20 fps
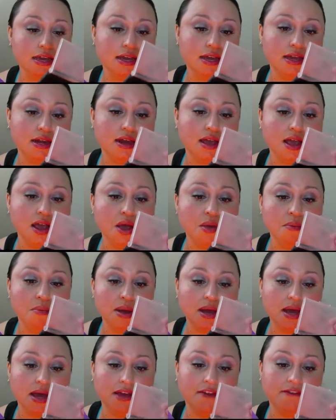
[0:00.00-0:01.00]
yet,
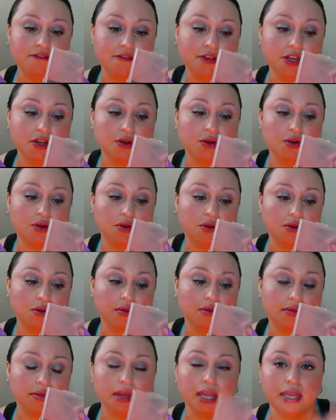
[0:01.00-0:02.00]
but I feel
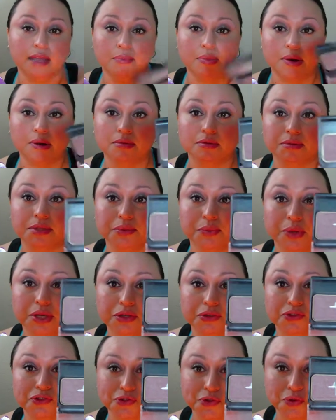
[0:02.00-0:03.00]
that it probably
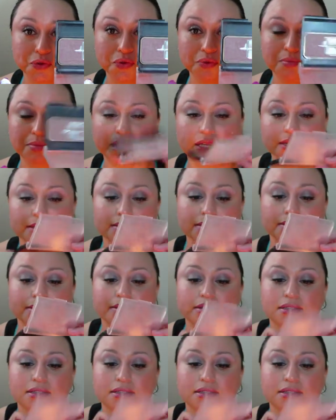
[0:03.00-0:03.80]
will soon, because